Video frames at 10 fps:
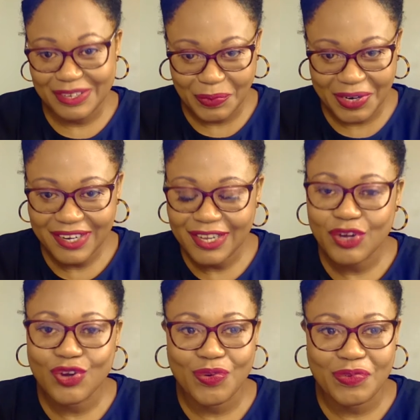work,
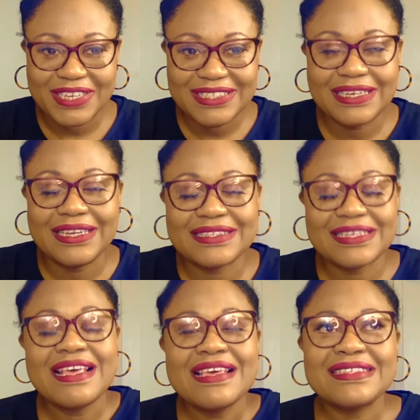not writing it.
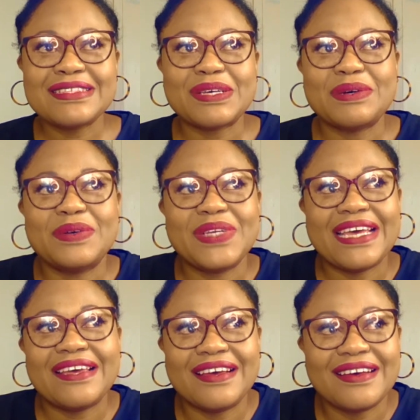So yeah,